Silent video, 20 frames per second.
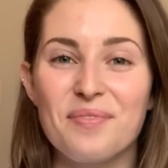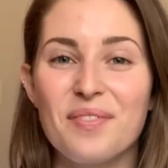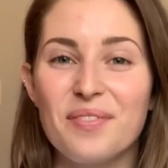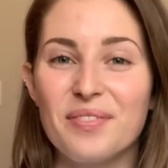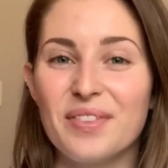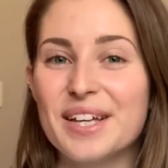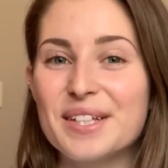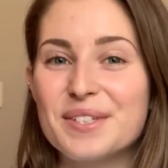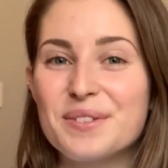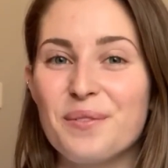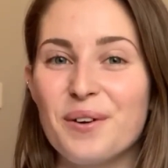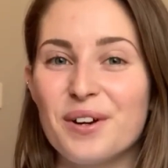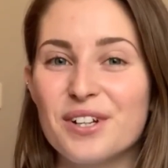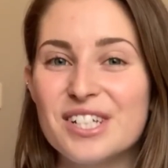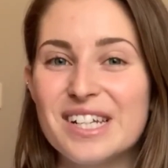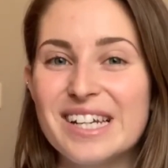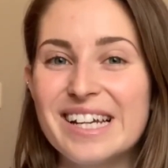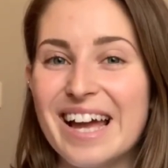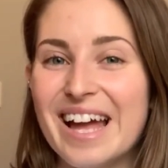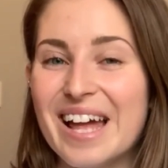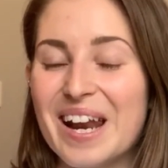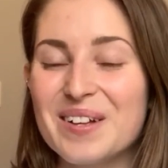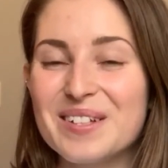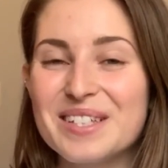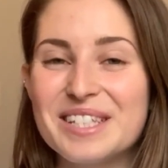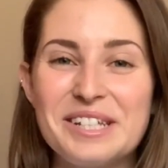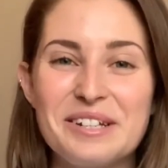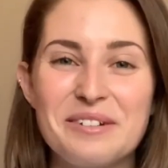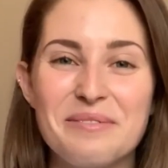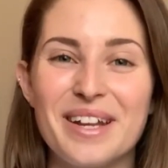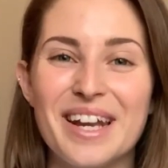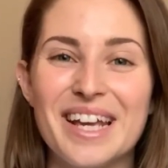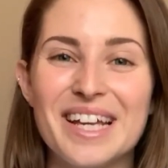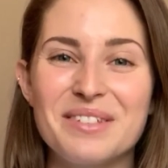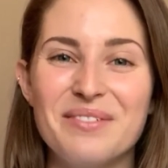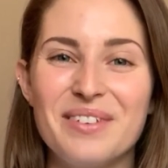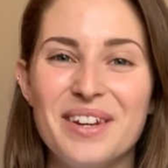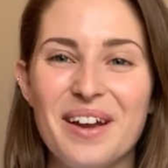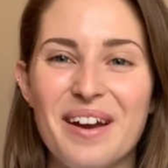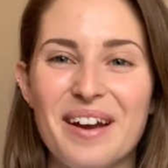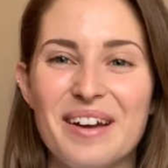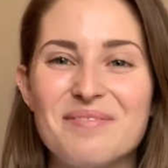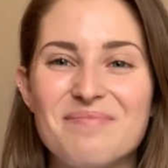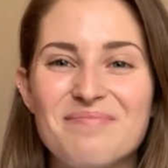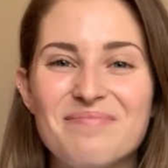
thanks for watching and I'll see you in my next video.